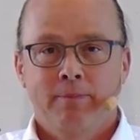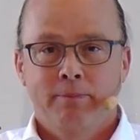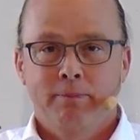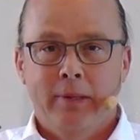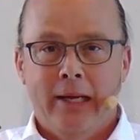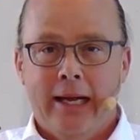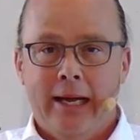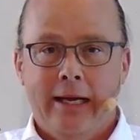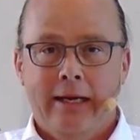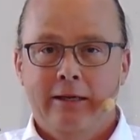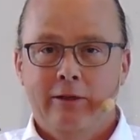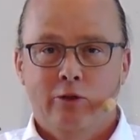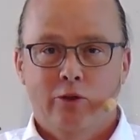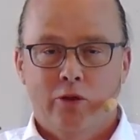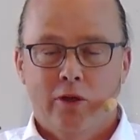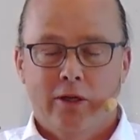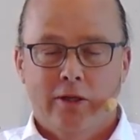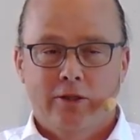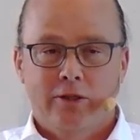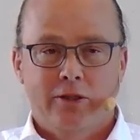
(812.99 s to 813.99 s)
behind
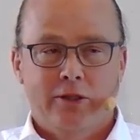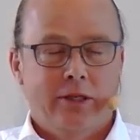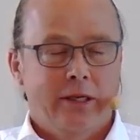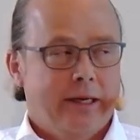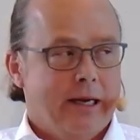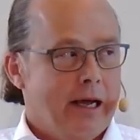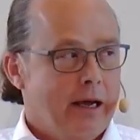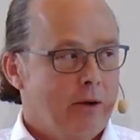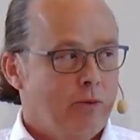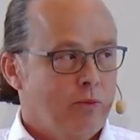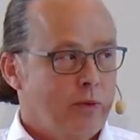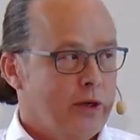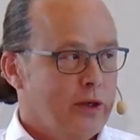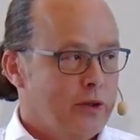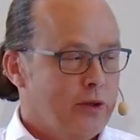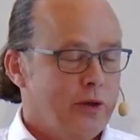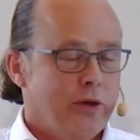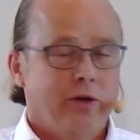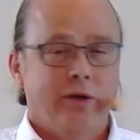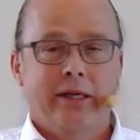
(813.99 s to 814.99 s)
us, and now we're
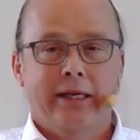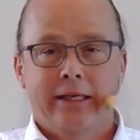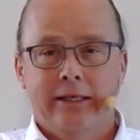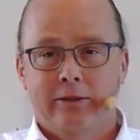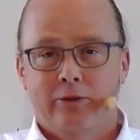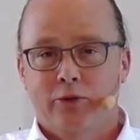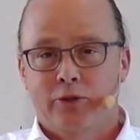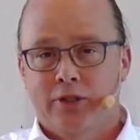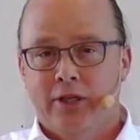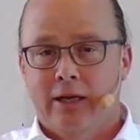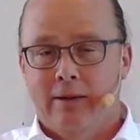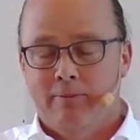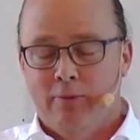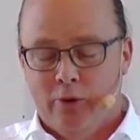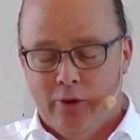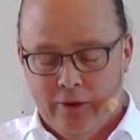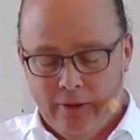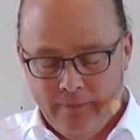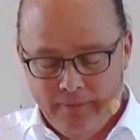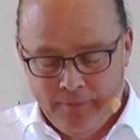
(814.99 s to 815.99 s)
turning into
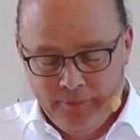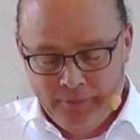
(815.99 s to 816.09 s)
summer.